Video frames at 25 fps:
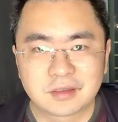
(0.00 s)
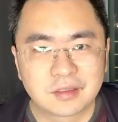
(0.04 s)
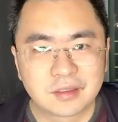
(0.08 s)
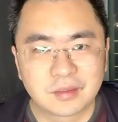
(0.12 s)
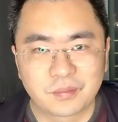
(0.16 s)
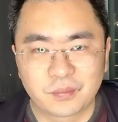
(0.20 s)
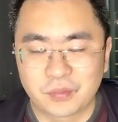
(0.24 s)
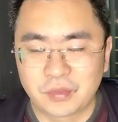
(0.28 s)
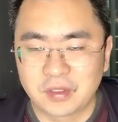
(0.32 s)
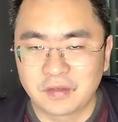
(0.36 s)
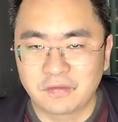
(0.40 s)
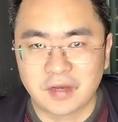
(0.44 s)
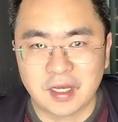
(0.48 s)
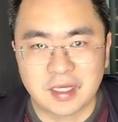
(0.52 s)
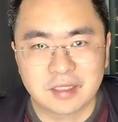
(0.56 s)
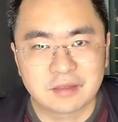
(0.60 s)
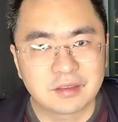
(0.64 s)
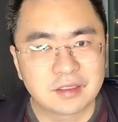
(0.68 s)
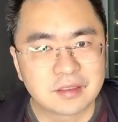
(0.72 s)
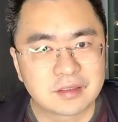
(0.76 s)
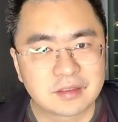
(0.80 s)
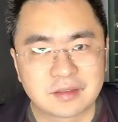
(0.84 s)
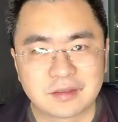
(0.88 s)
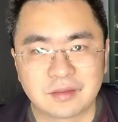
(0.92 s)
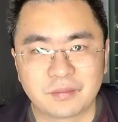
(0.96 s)
the
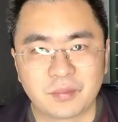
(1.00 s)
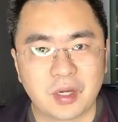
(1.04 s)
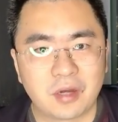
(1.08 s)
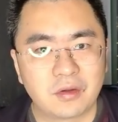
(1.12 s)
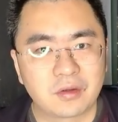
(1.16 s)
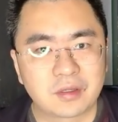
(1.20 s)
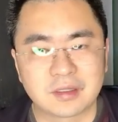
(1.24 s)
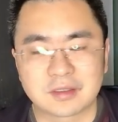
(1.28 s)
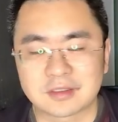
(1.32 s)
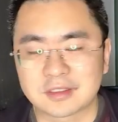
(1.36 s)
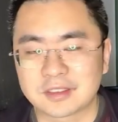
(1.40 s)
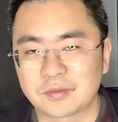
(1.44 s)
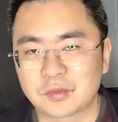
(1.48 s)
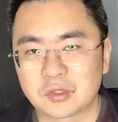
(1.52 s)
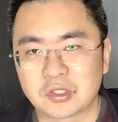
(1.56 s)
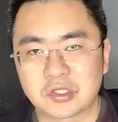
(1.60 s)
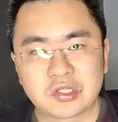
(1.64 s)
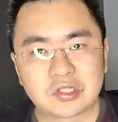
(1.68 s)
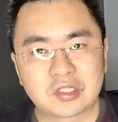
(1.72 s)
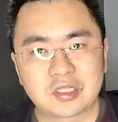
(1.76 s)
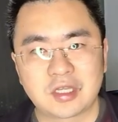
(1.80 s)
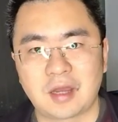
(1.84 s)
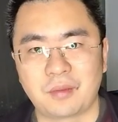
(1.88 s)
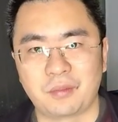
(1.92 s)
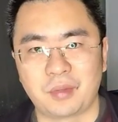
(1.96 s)
devices, the power
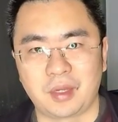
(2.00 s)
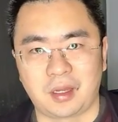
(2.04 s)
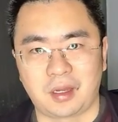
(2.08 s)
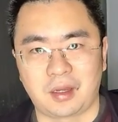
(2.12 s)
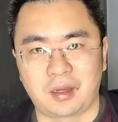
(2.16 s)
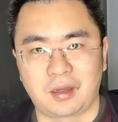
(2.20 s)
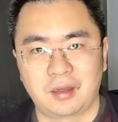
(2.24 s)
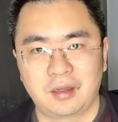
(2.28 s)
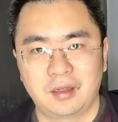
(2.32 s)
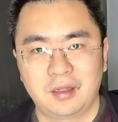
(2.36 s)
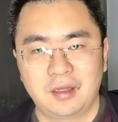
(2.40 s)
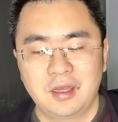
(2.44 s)
consumption is not big.